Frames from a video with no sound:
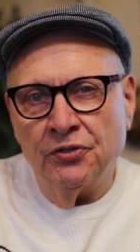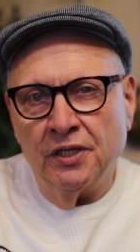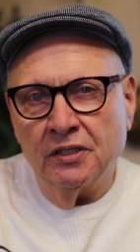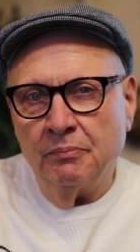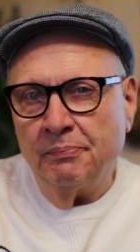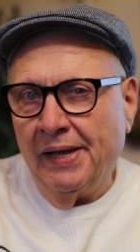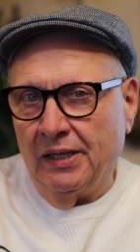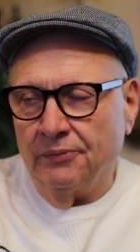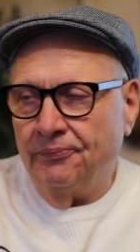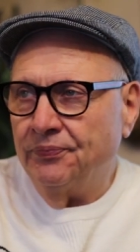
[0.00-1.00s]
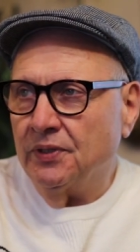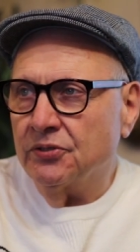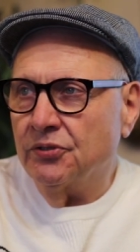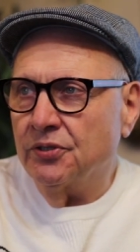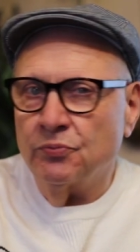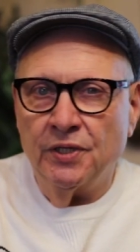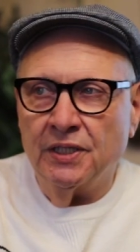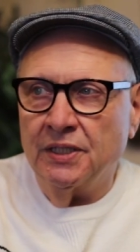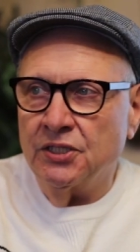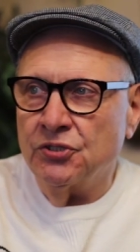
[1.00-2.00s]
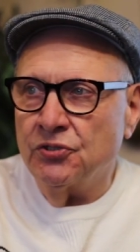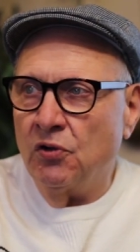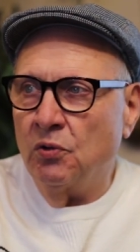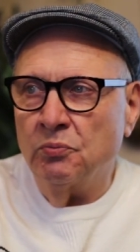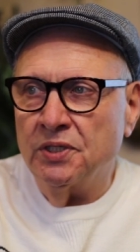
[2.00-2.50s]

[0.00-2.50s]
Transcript: that little bell, so that we can let you know when